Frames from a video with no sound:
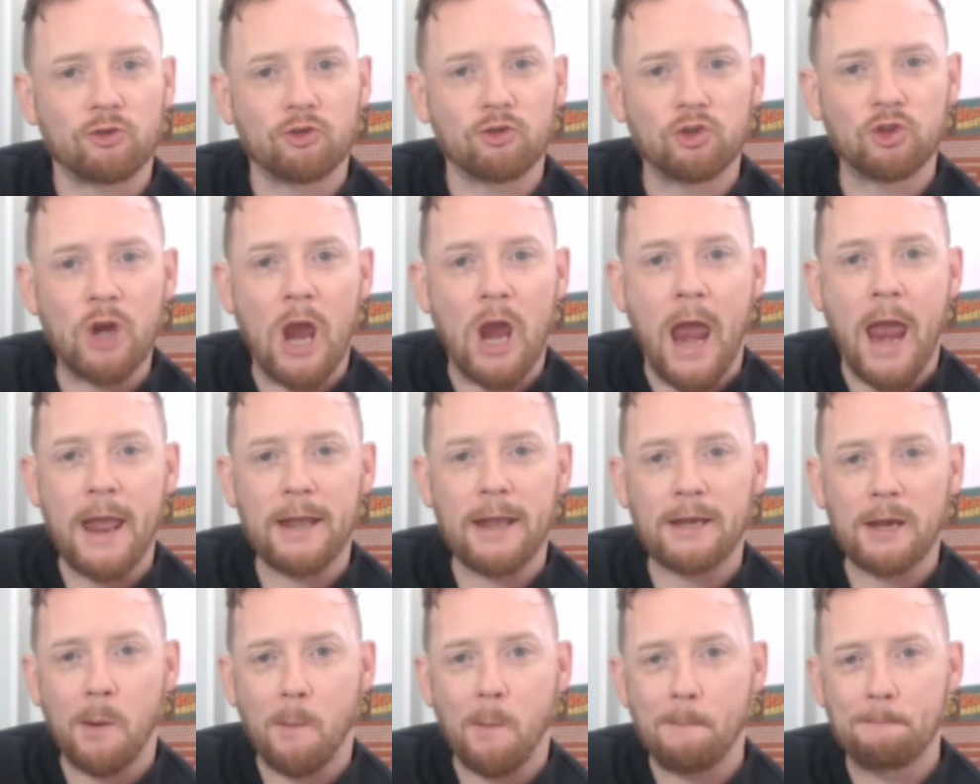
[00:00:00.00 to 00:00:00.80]

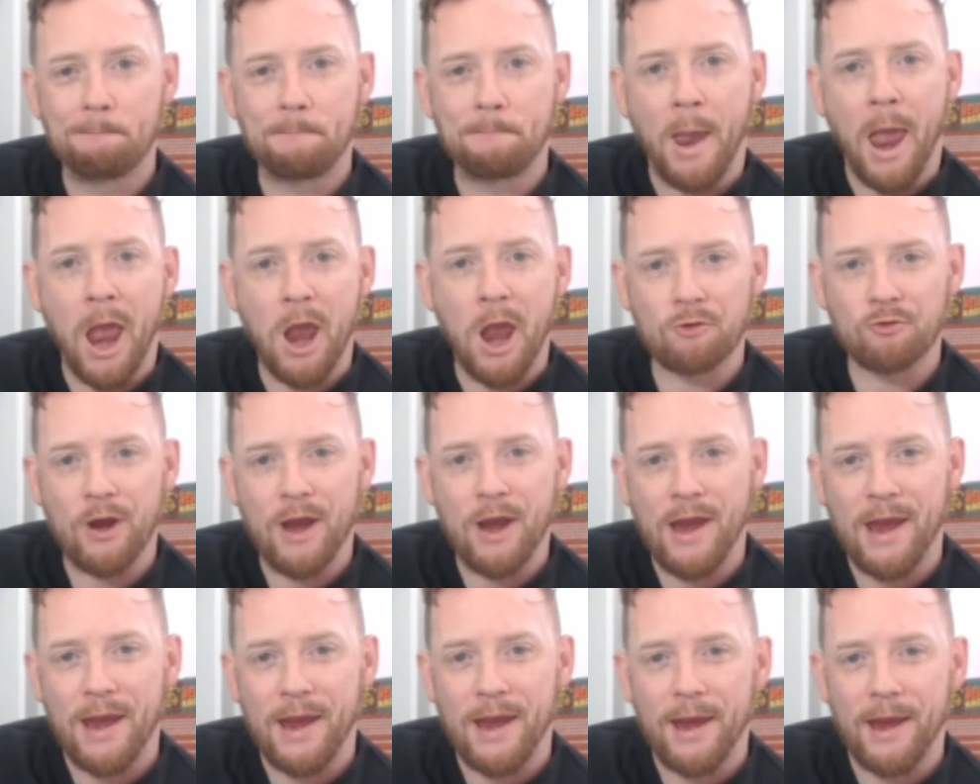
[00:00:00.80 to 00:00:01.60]
Jack
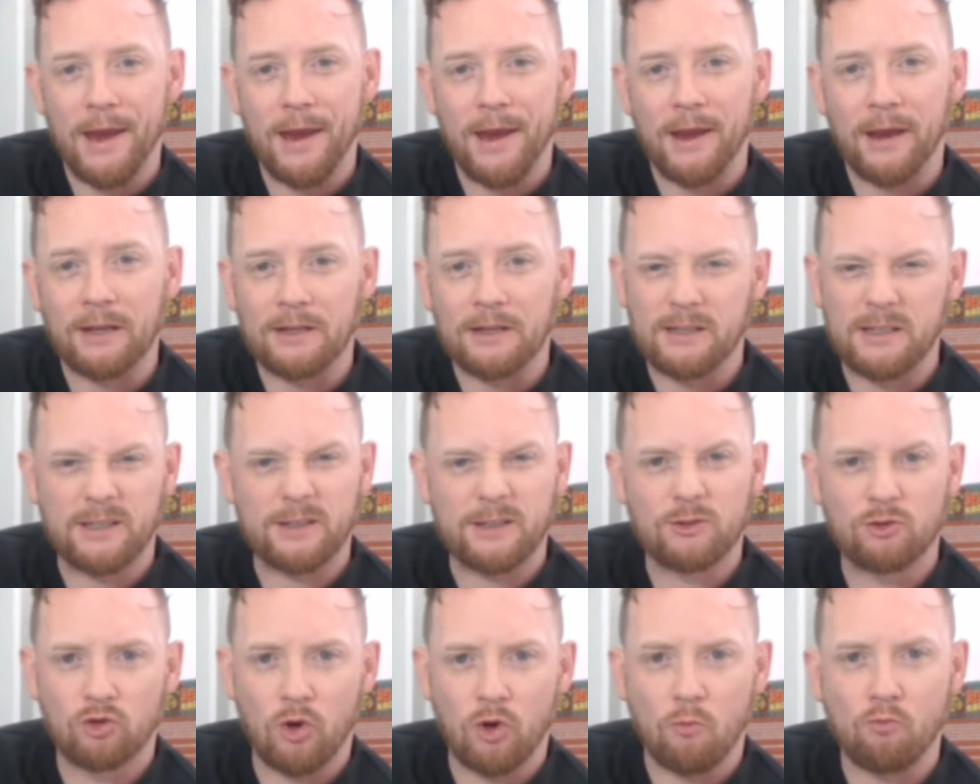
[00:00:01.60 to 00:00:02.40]
Perry, as
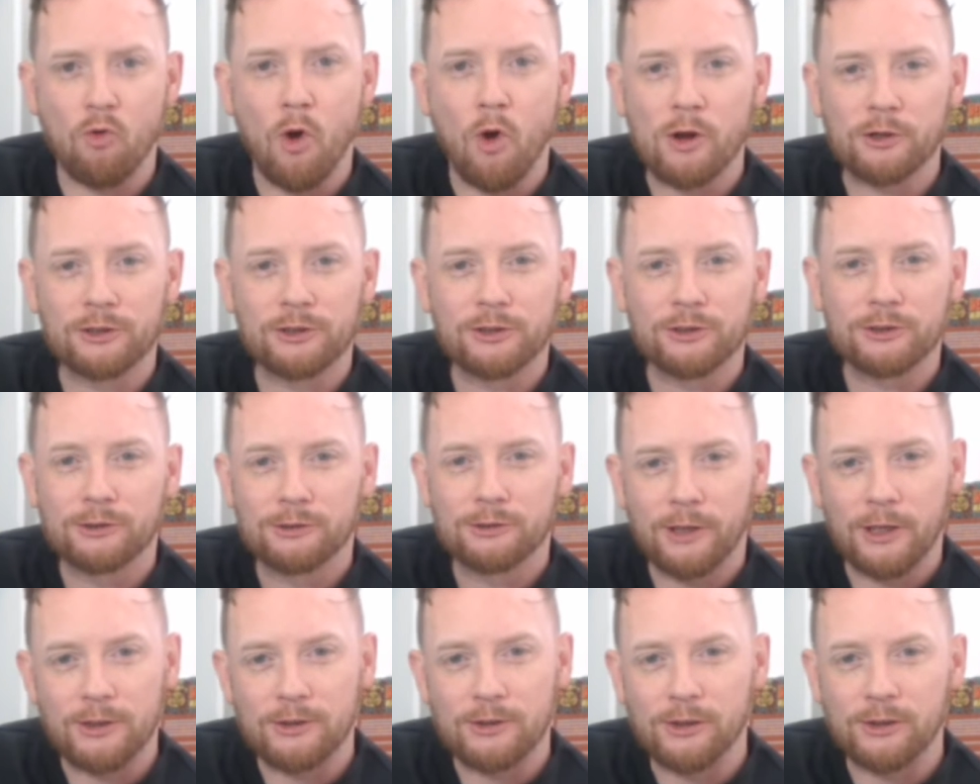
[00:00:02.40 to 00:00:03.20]
Jim Ross
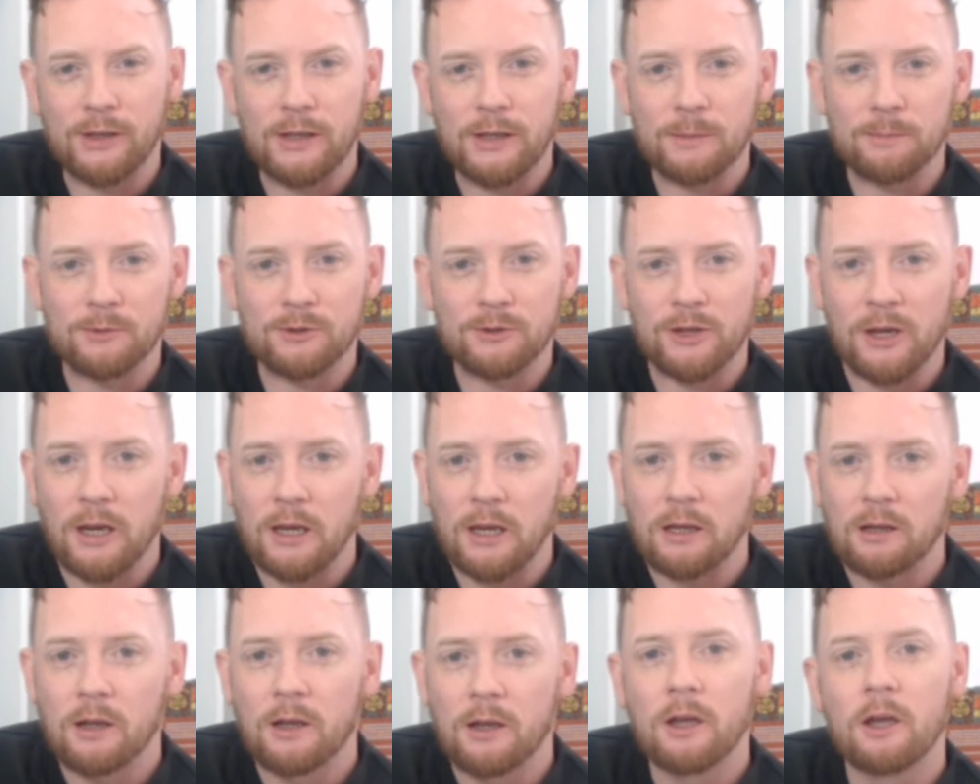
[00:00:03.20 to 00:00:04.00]
likes to keep
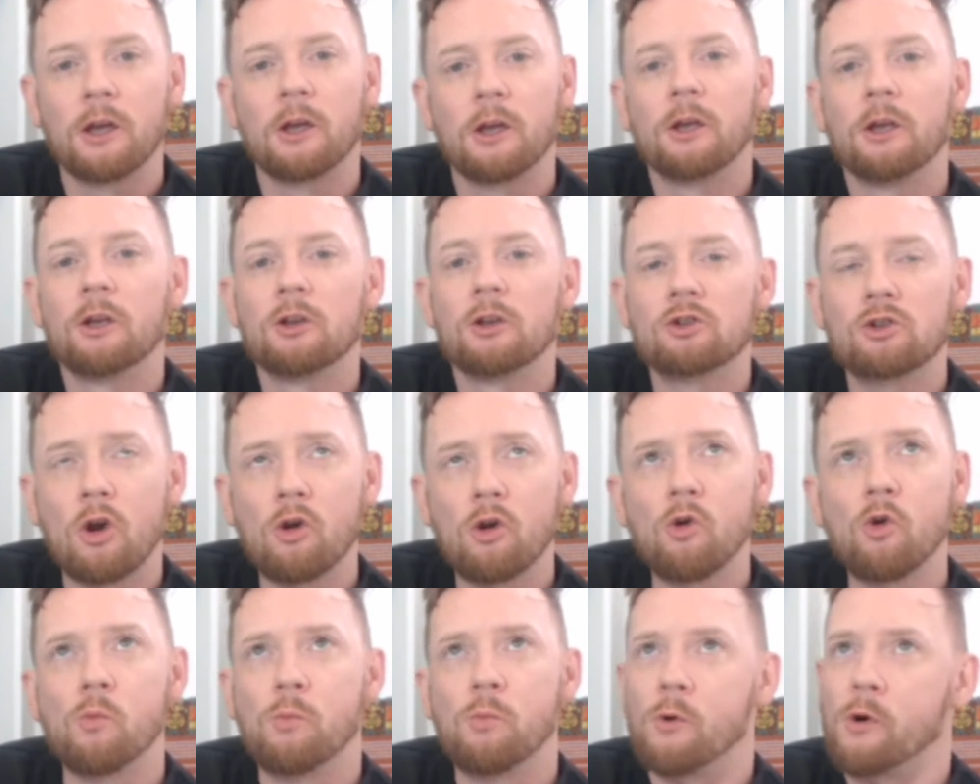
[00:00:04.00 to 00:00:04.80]
saying.
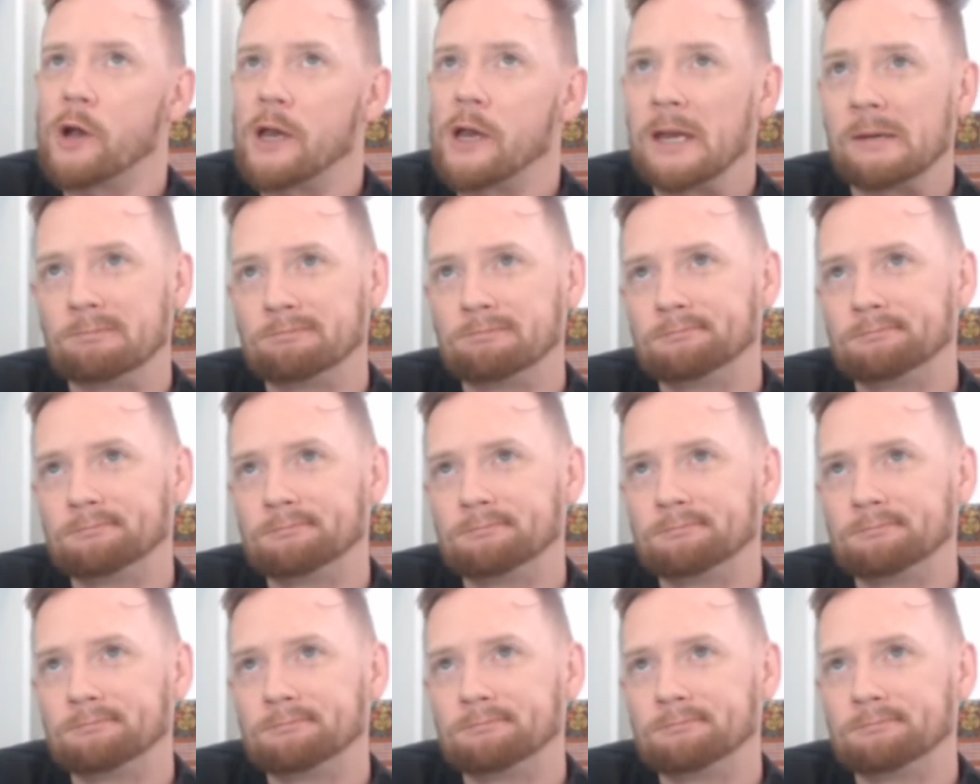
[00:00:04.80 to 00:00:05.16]
Jungle Boy.